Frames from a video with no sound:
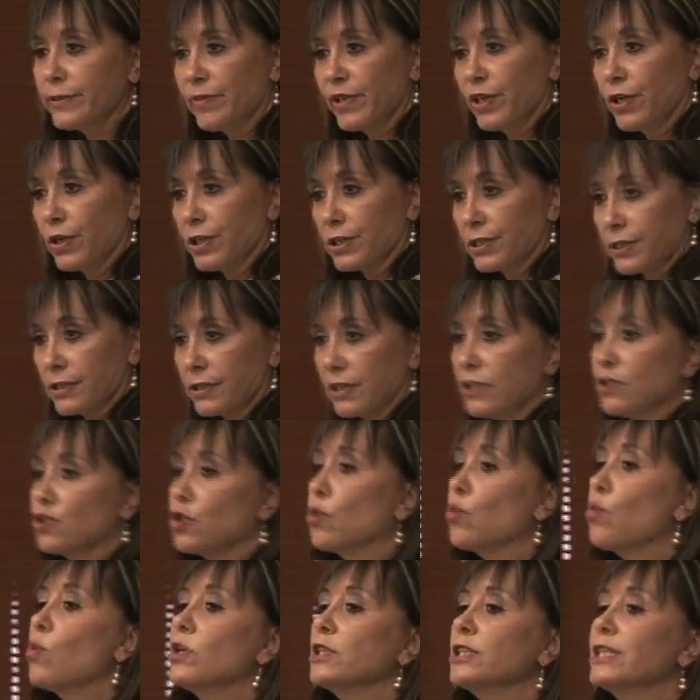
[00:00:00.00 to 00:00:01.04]
because they
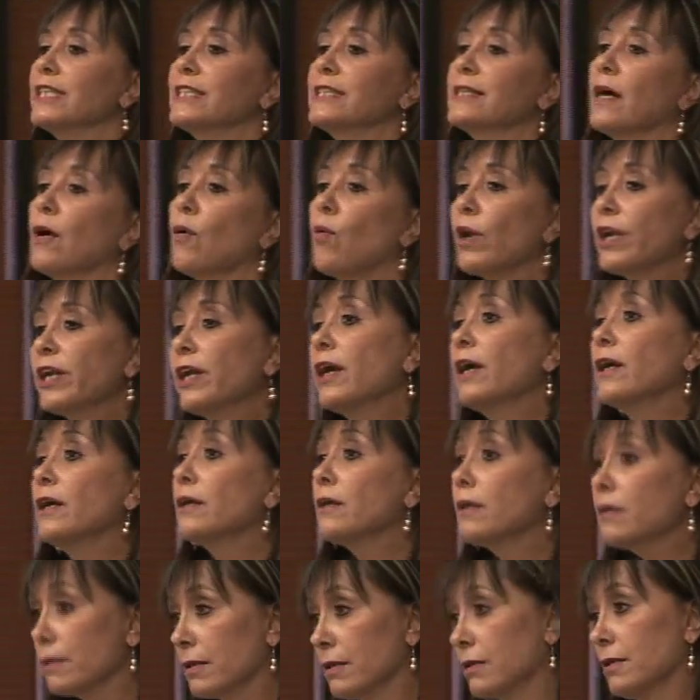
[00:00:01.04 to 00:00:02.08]
don't want that someone
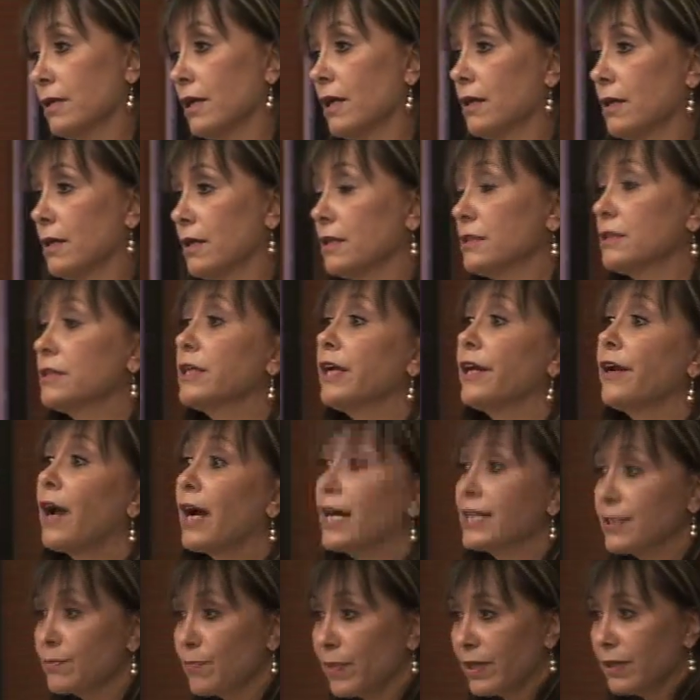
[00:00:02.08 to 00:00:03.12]
hurt their
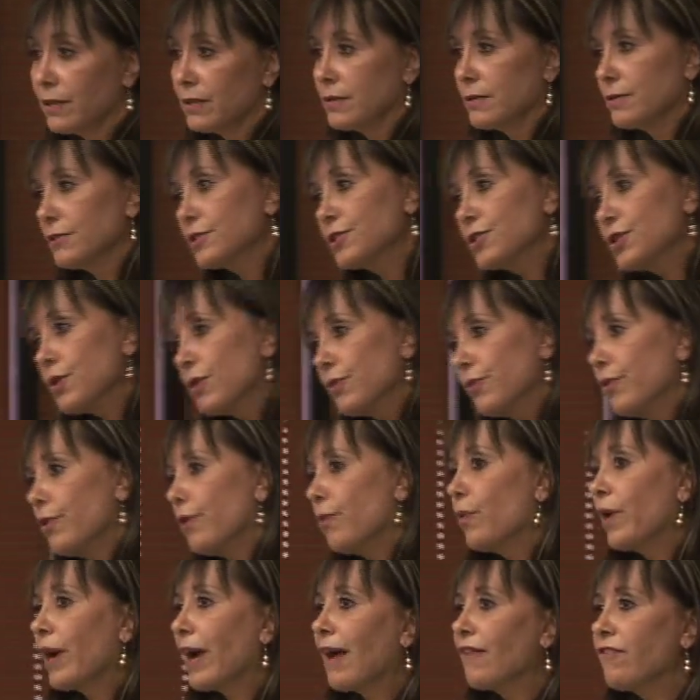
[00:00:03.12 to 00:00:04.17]
husband. So you know
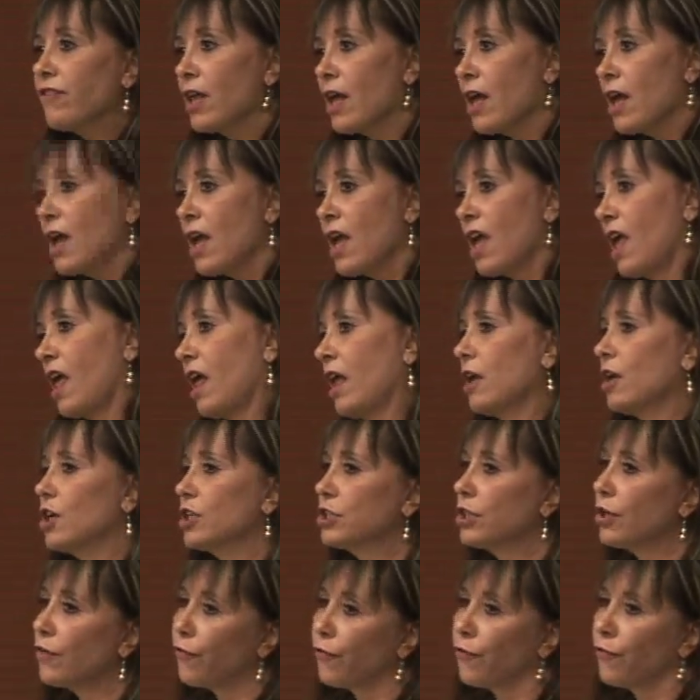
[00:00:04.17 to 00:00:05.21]
we have a
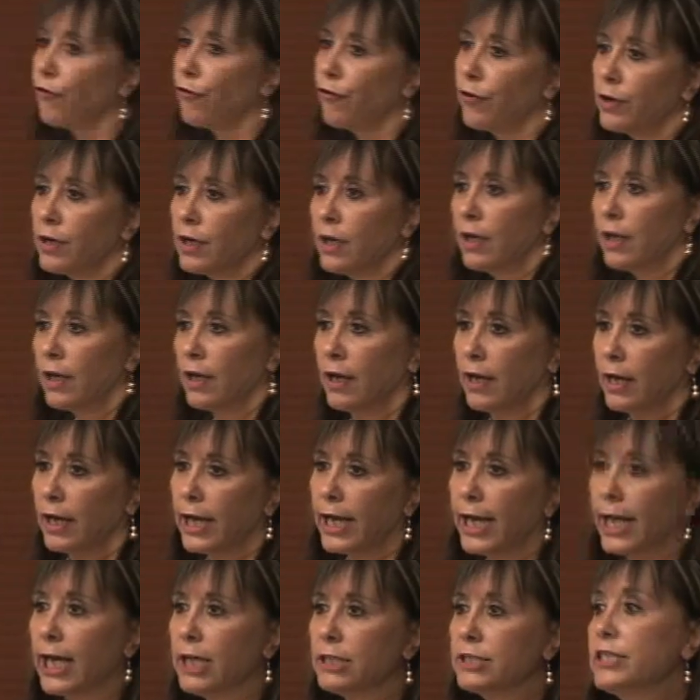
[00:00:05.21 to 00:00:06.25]
lot of
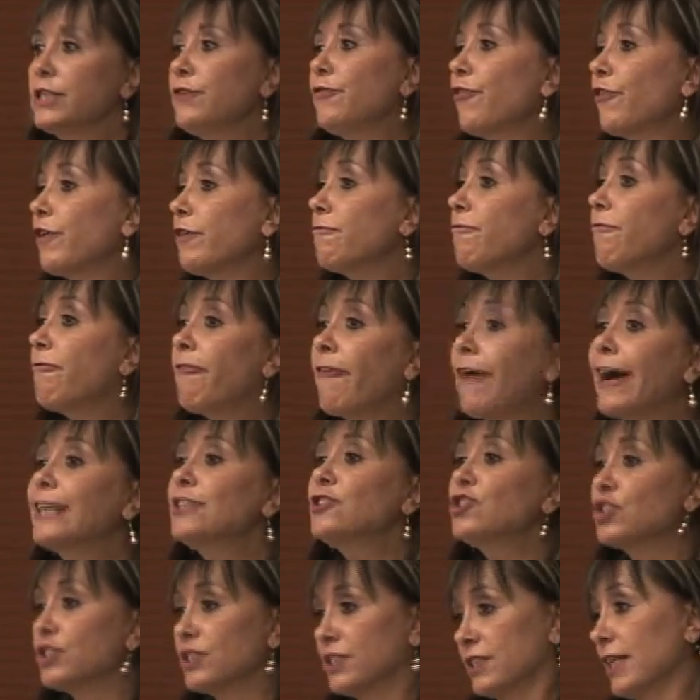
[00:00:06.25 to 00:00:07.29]
uh, different
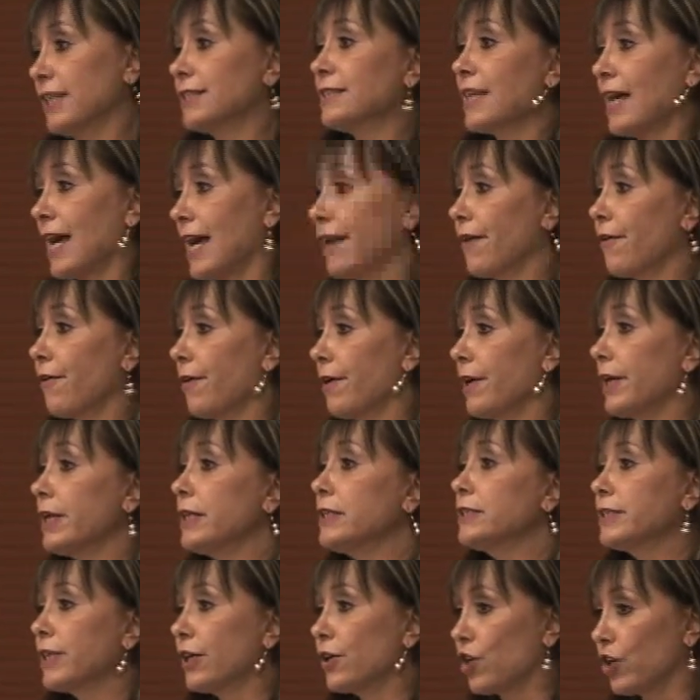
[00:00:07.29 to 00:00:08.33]
factors that are
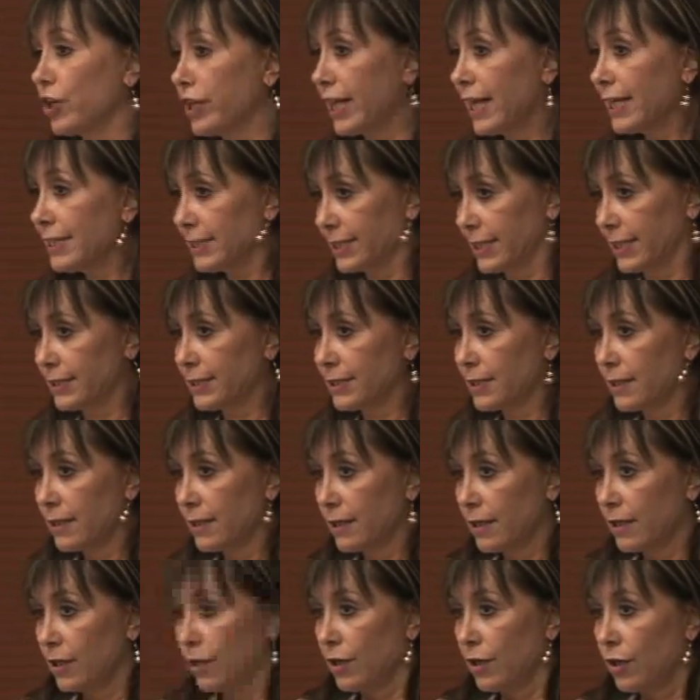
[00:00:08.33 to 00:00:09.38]
interconnected
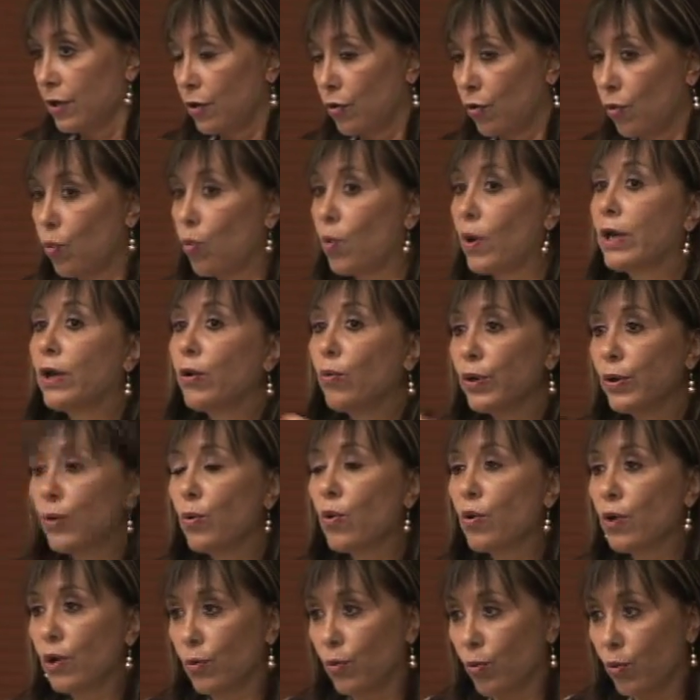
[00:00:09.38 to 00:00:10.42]
when we
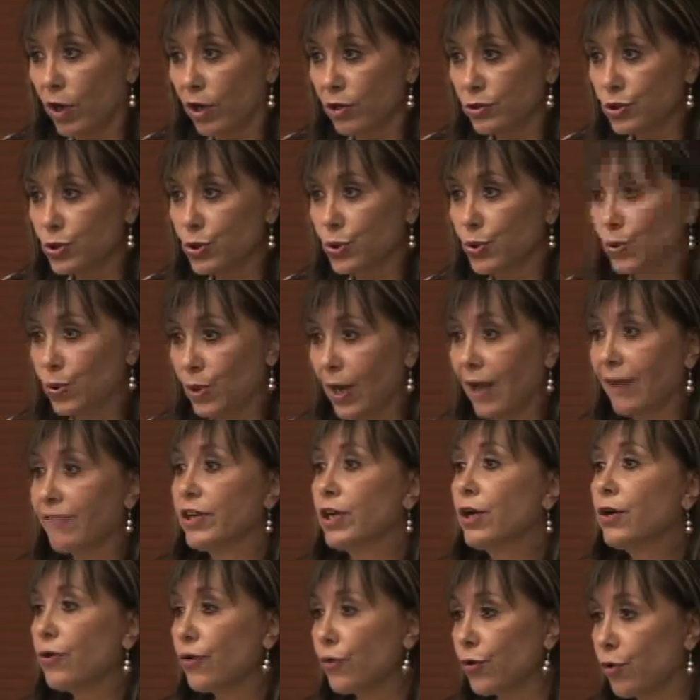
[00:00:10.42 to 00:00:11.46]
want to have
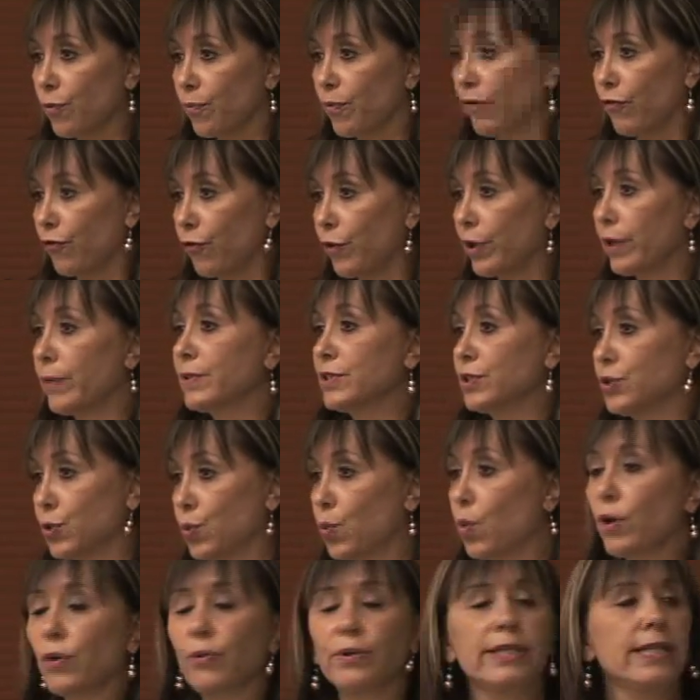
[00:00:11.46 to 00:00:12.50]
a group of women to
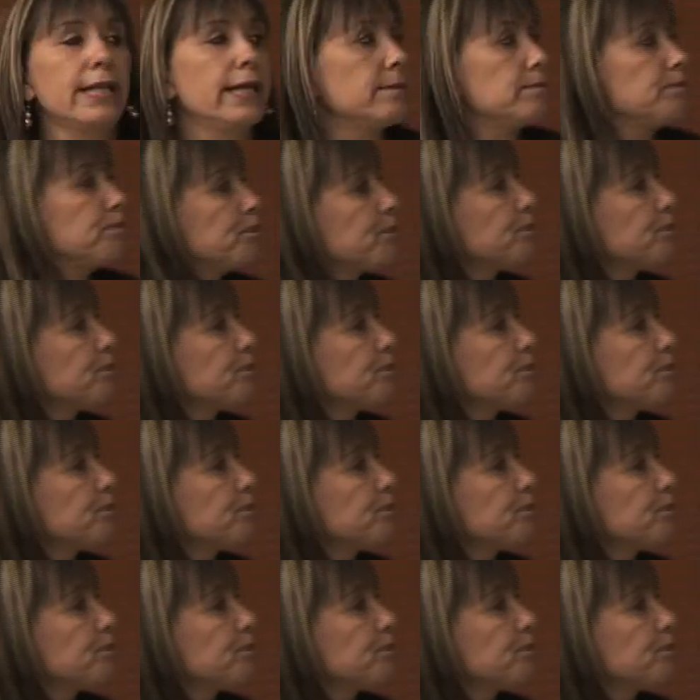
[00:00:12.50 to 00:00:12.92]
work with them.